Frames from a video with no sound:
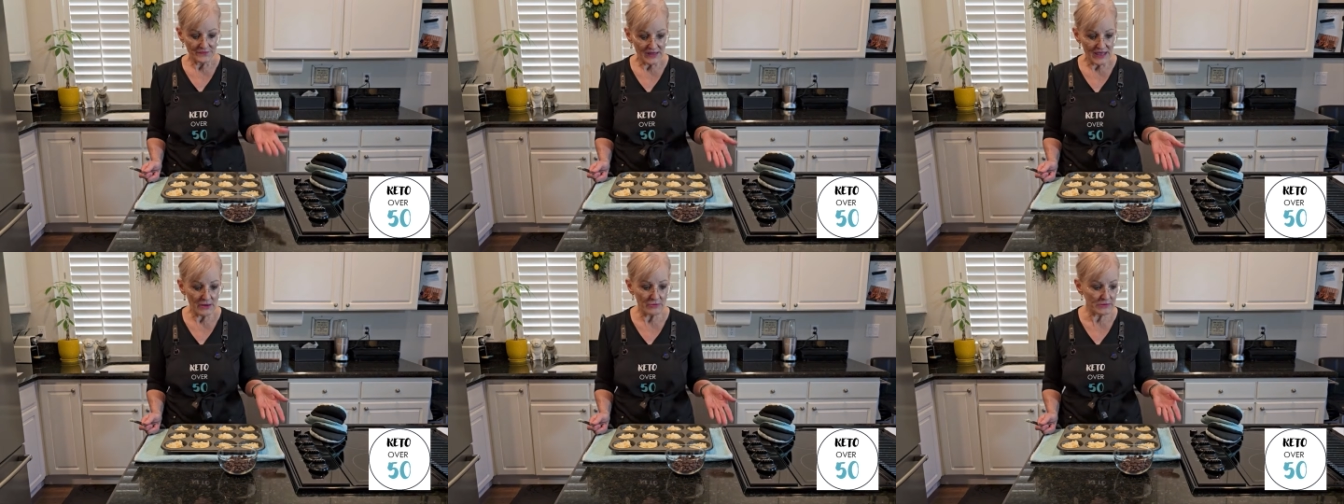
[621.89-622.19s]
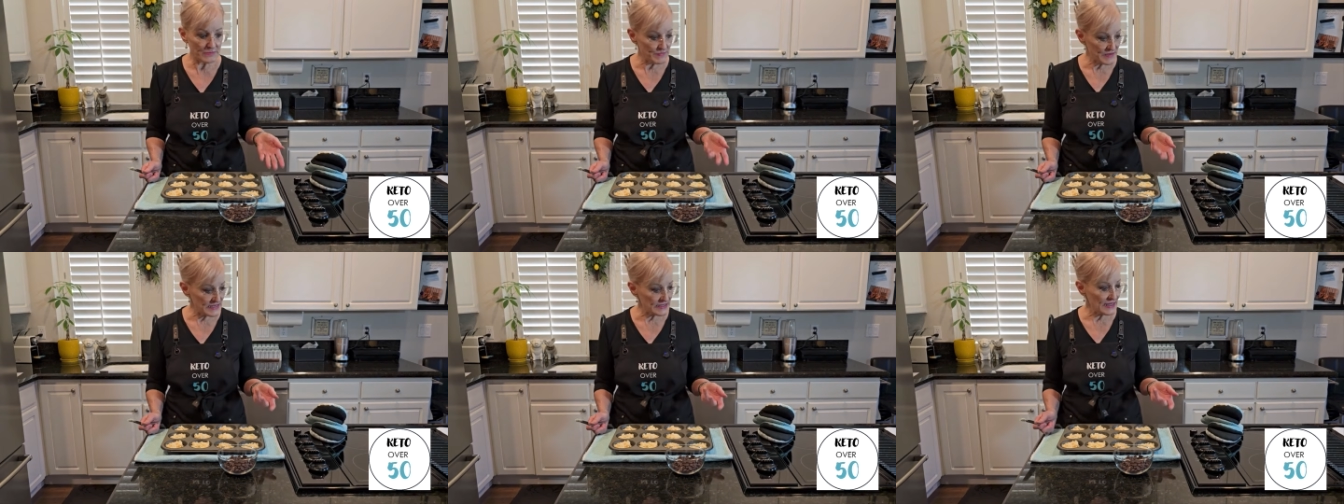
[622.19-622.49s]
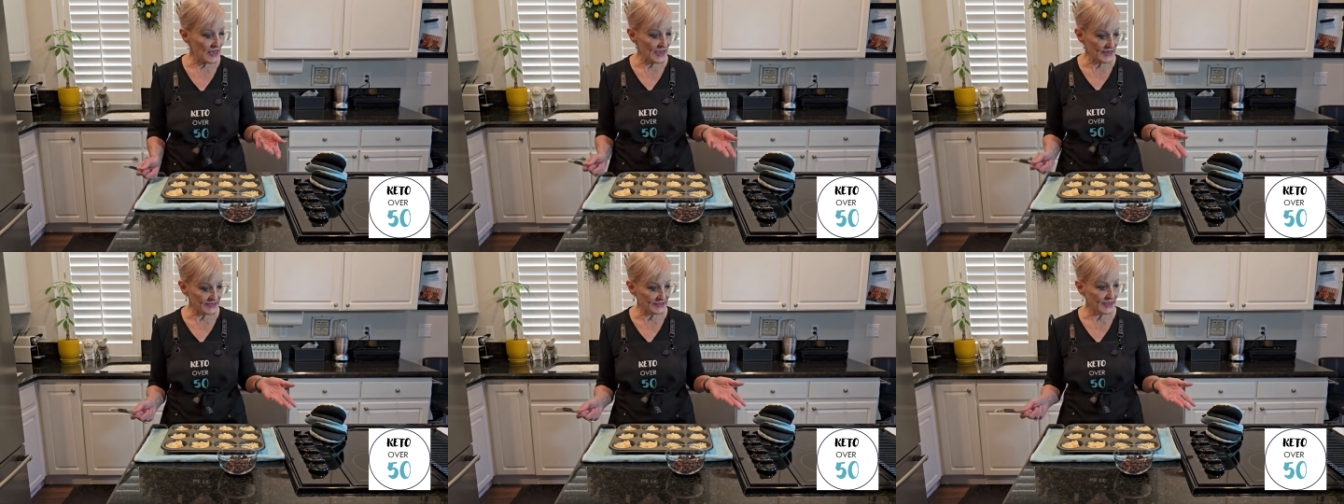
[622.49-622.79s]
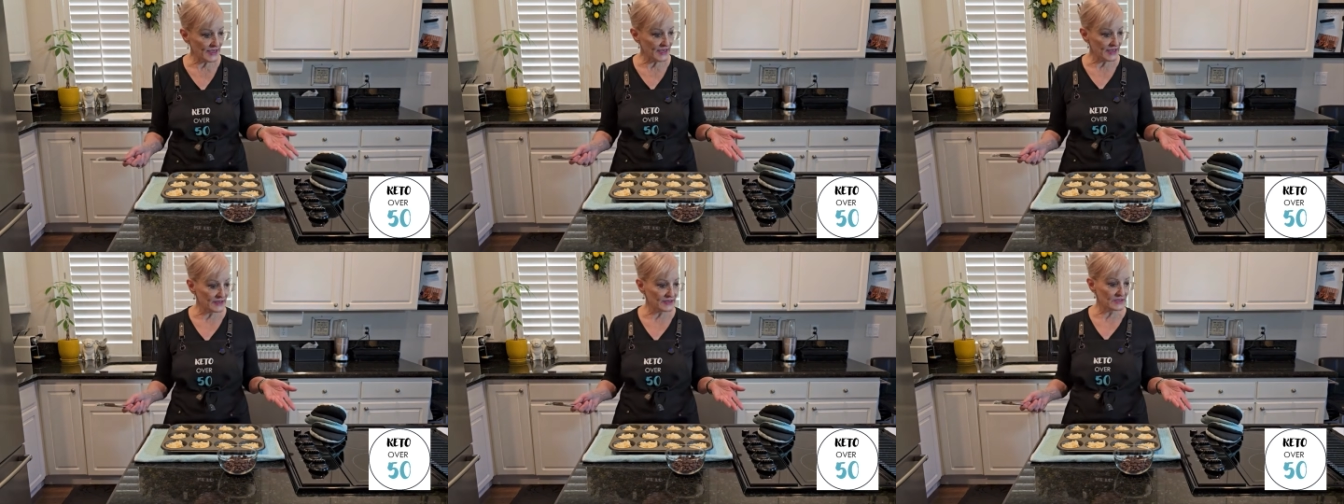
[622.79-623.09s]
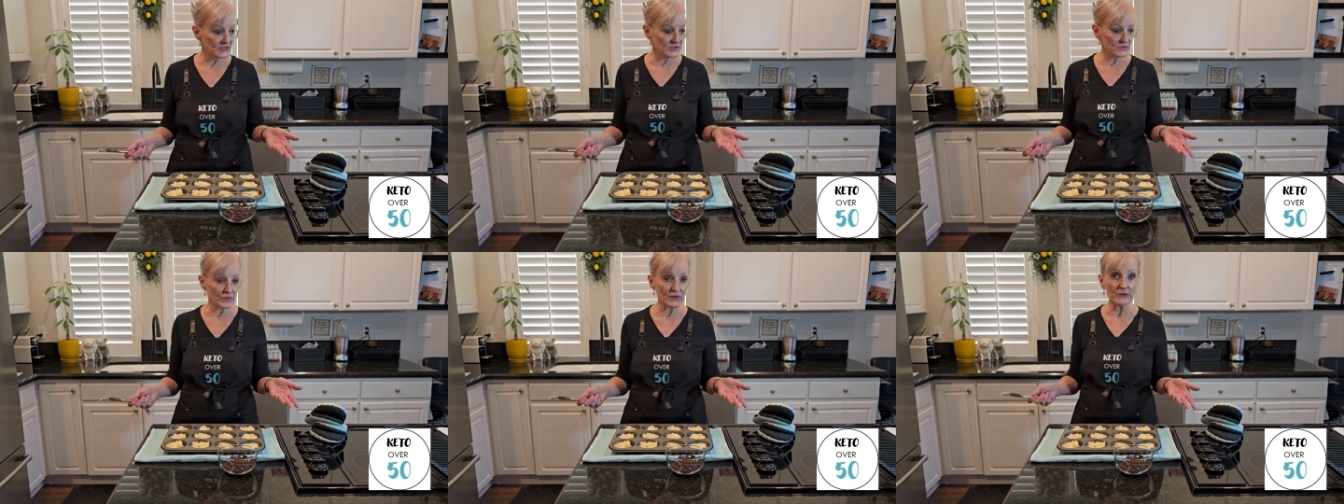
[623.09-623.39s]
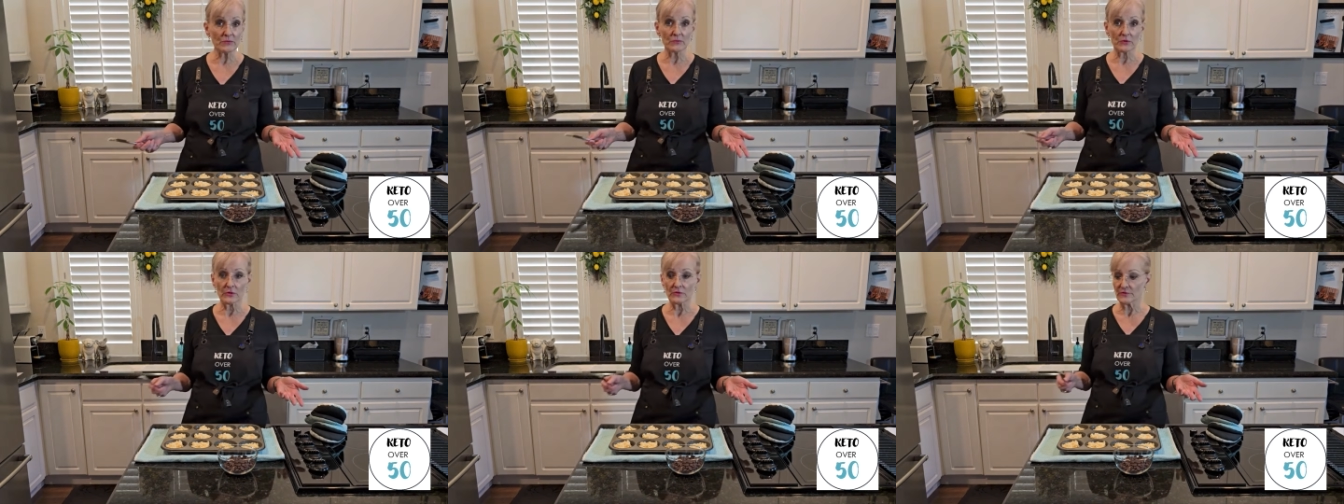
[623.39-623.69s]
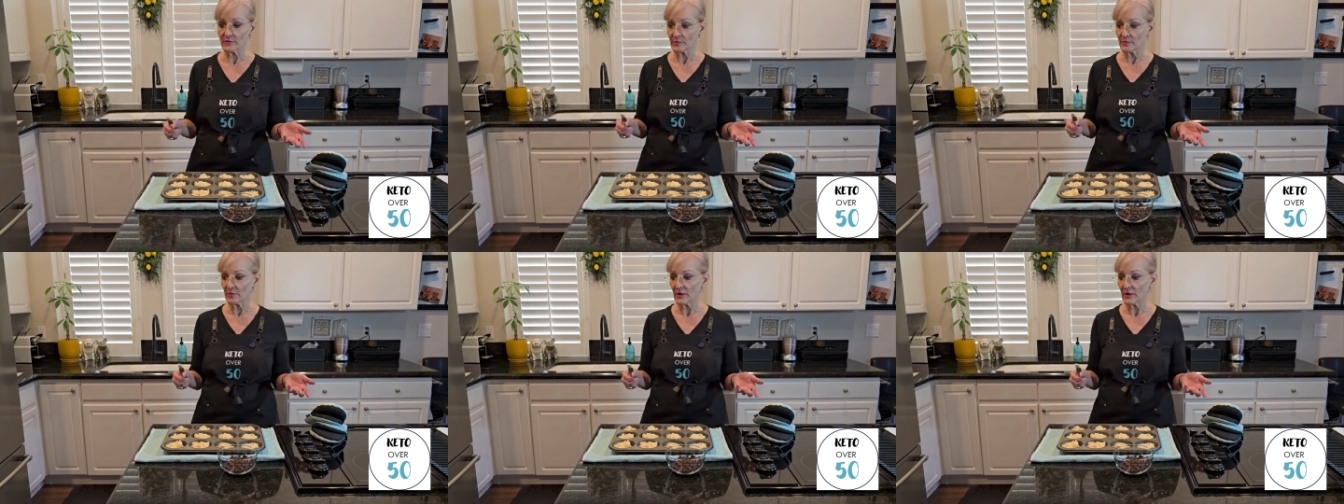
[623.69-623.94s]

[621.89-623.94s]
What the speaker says: it would be like a sweet roll for